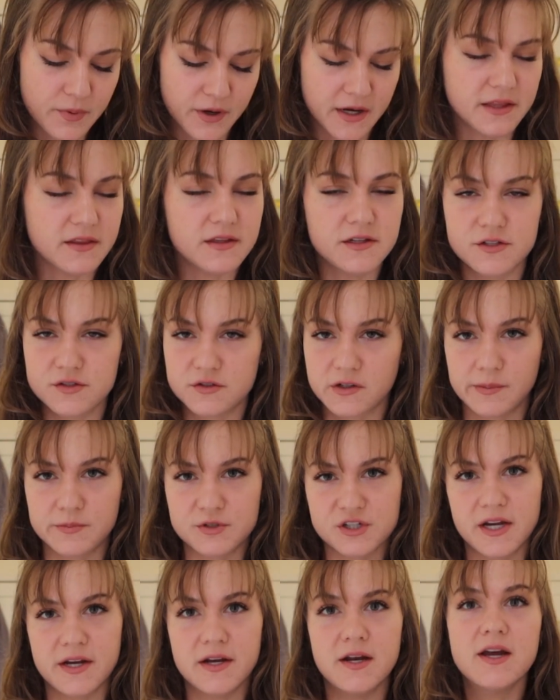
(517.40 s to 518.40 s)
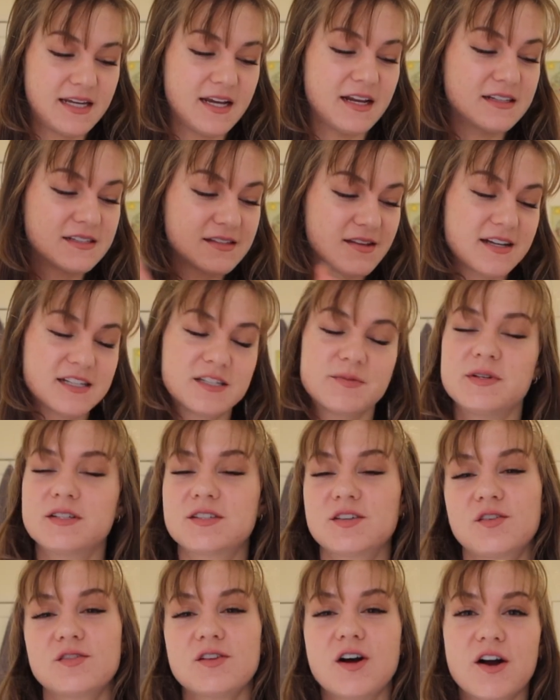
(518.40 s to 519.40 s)
put it in the description. It's lasted me
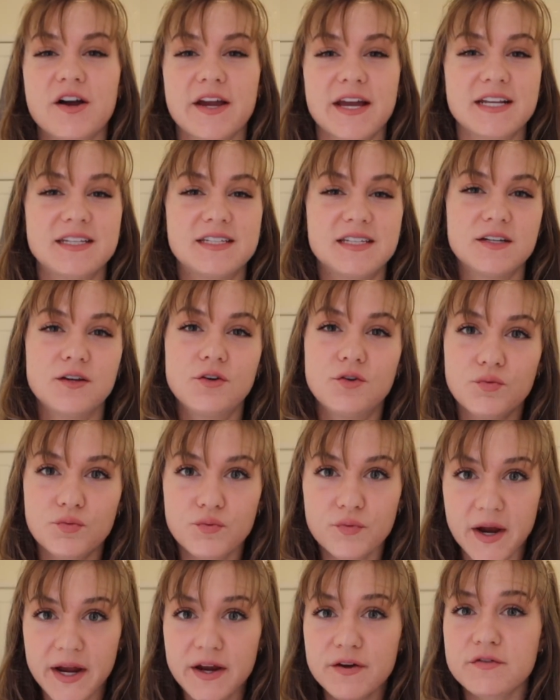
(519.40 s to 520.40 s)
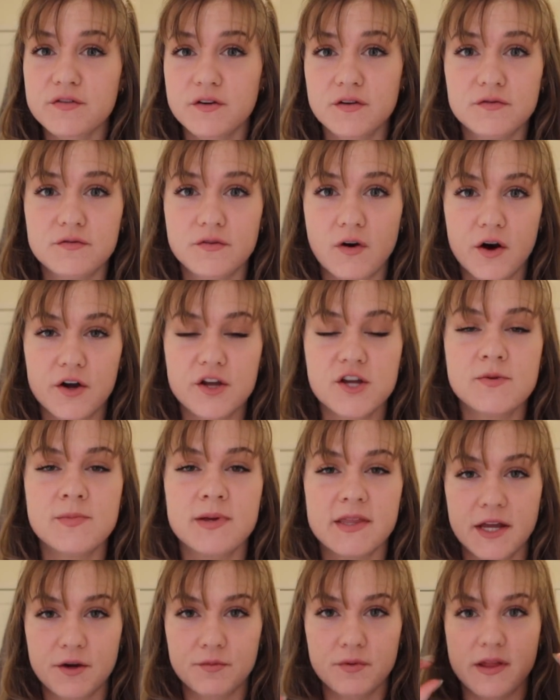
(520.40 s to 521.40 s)
so long. It did great for volume
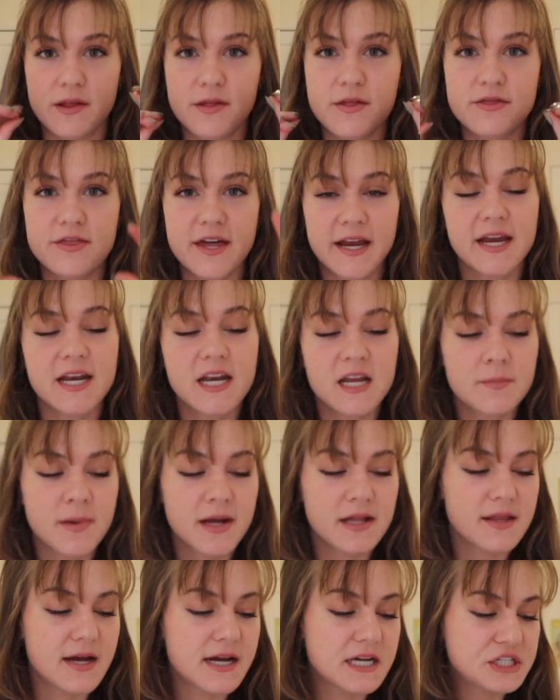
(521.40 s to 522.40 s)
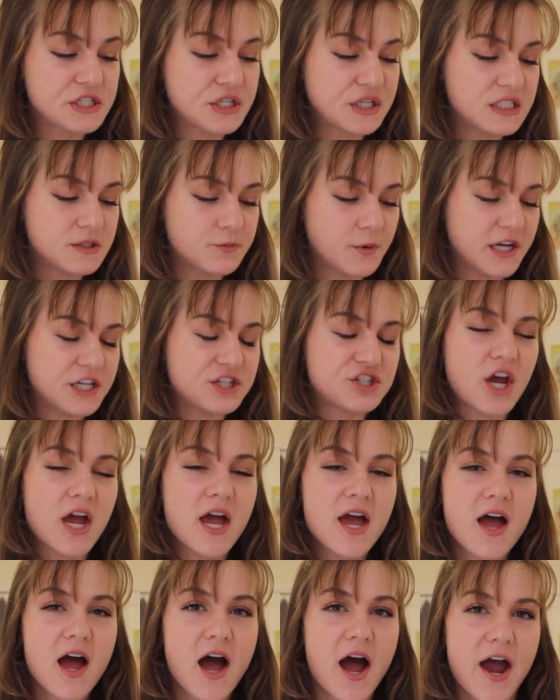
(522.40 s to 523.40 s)
and like really thickening my lashes, which
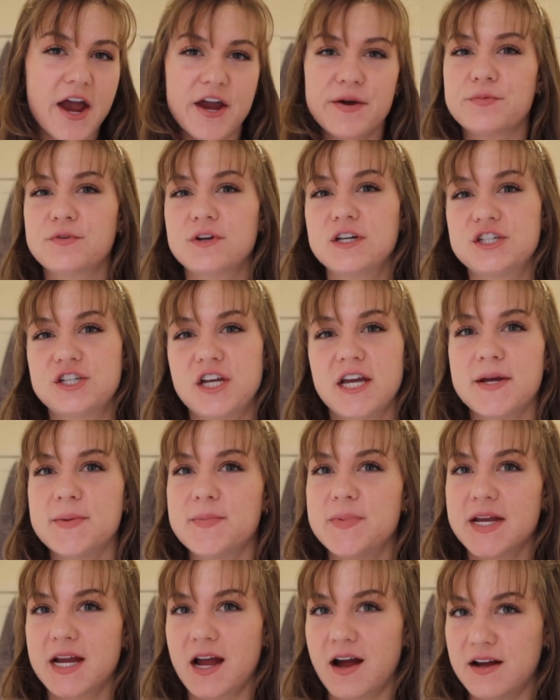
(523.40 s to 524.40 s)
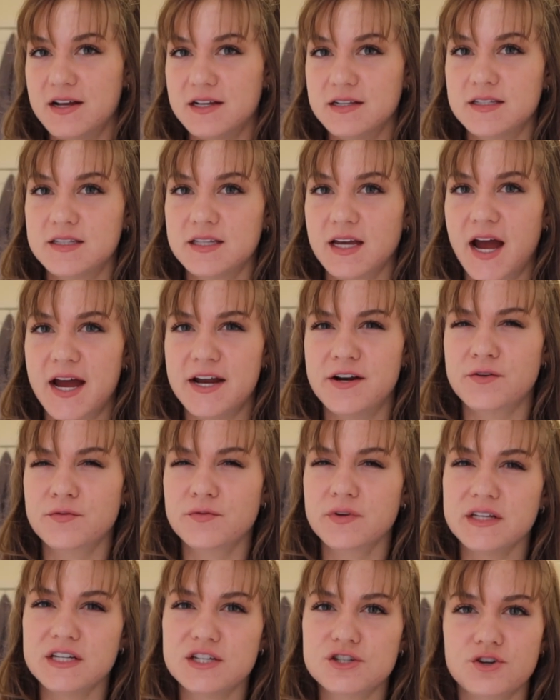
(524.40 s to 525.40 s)
I appreciate because I don't
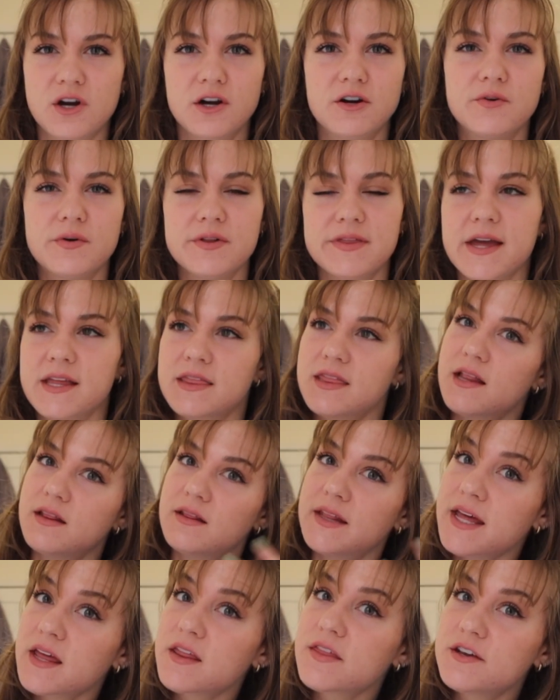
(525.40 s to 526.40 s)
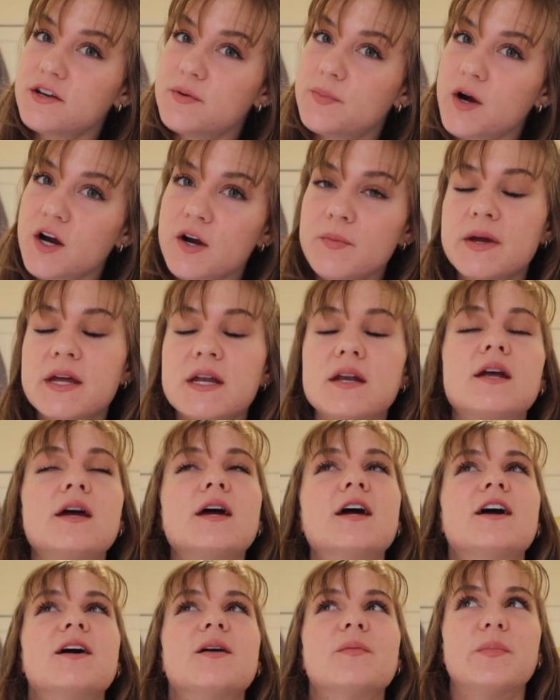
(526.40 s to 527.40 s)
really struggle with like the length department,
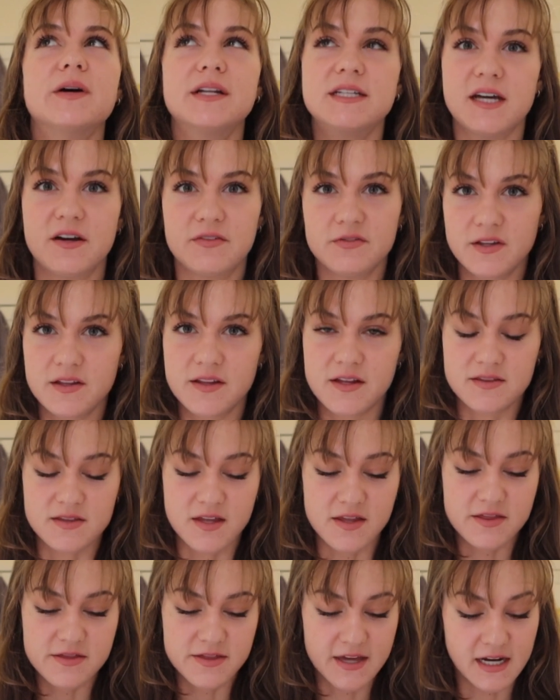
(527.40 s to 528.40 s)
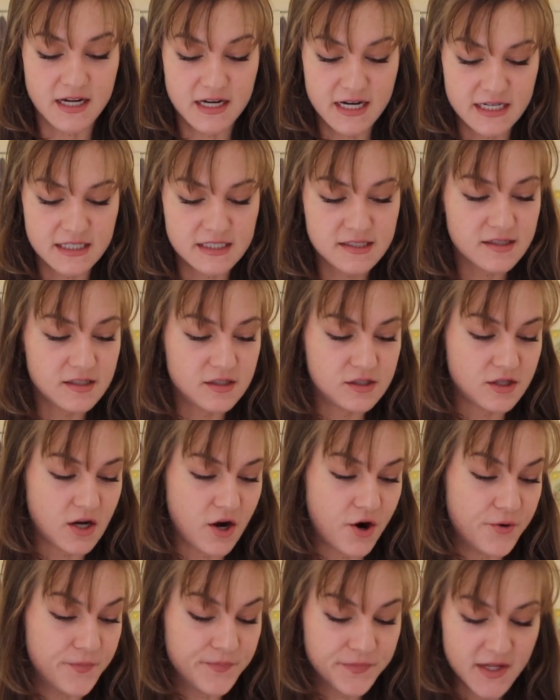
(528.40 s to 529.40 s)
but definitely like the thickness.
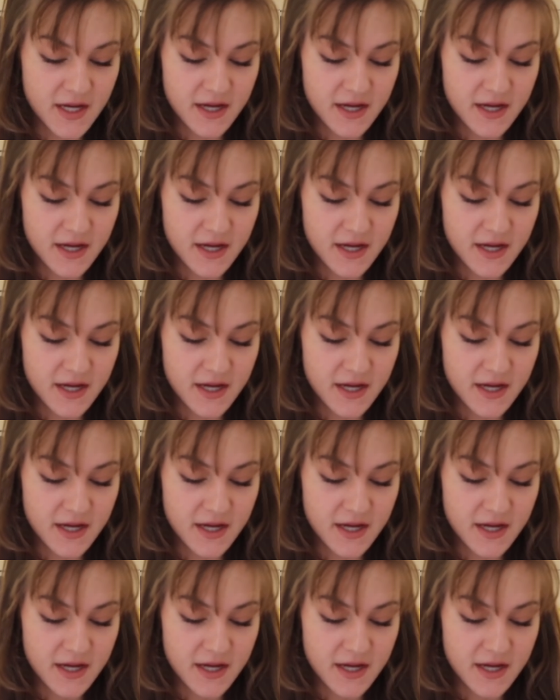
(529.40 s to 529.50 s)
So